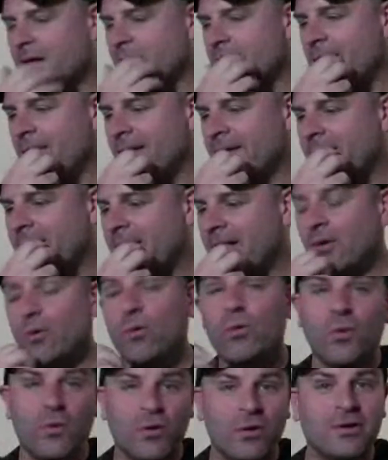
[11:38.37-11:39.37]
Okay,
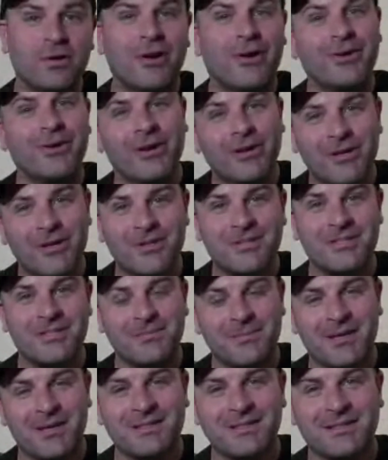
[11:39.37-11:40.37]
or go to
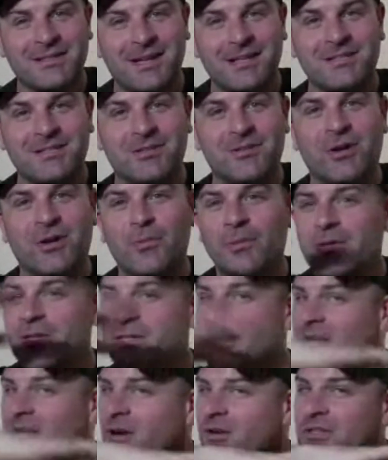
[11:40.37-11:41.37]
acousticmasterclass.com and
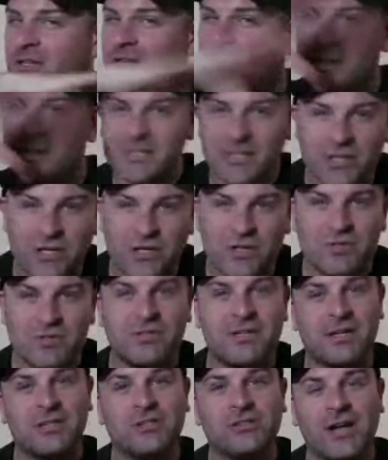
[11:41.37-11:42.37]
there's loads of nice
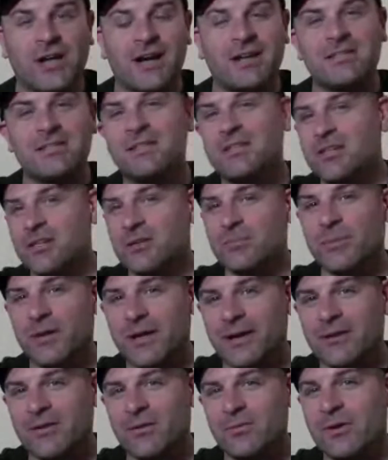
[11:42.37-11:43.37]
acoustic tracks that you can
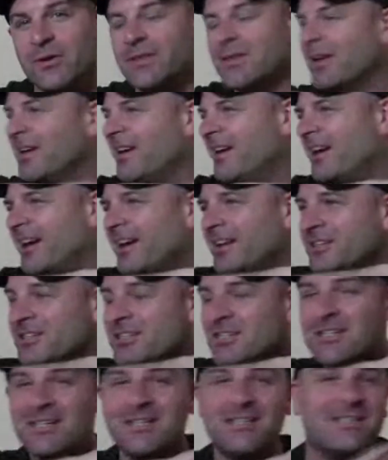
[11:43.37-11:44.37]
play along with, and
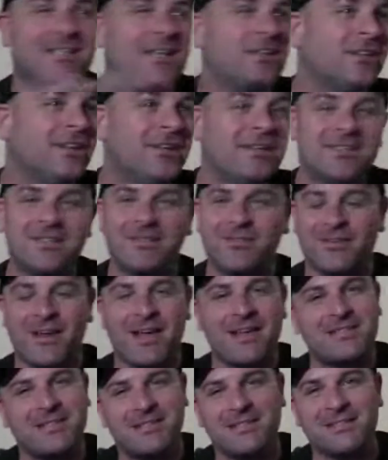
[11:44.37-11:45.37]
there's gazillions of
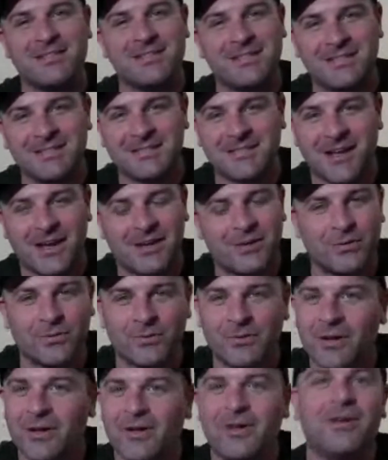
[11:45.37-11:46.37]
lessons inside on,
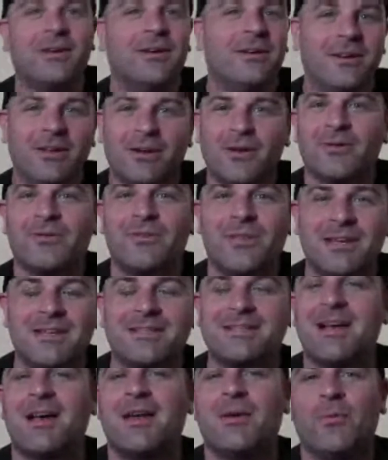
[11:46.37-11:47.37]
you know,
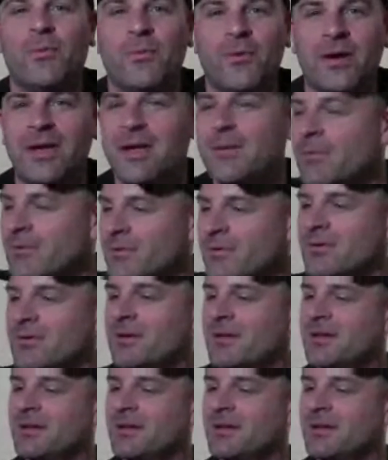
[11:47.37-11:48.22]
this and way more.